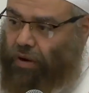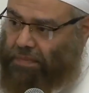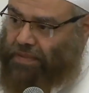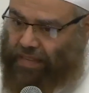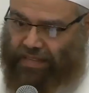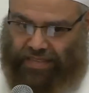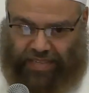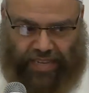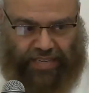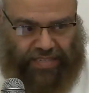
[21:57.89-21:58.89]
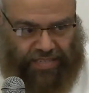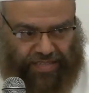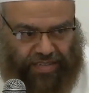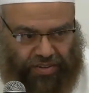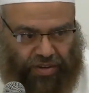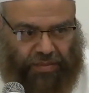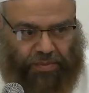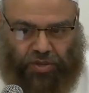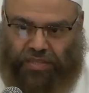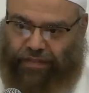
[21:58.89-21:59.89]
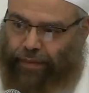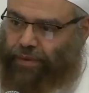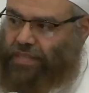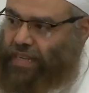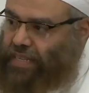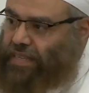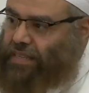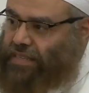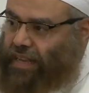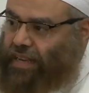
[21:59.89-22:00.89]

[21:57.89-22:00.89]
corrupted desires, right? Because if a person has a